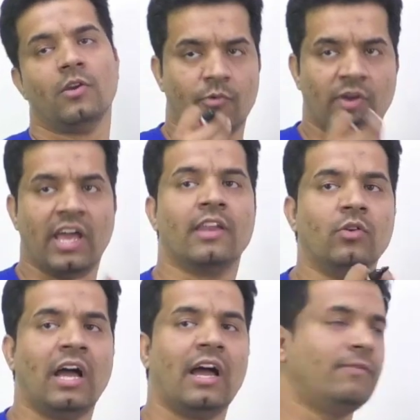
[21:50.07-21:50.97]
where
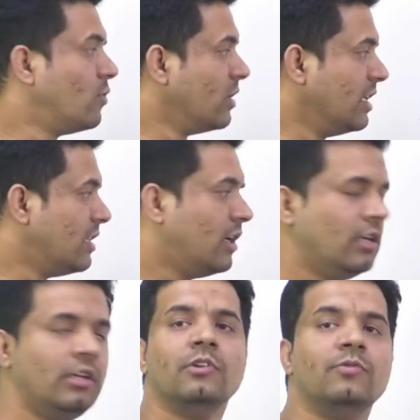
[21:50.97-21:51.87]
you have only
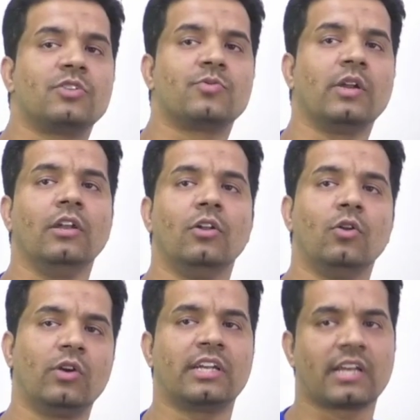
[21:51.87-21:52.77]
the, which one?
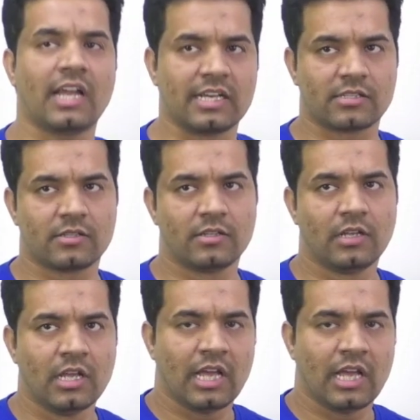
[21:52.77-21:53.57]
Loaded class.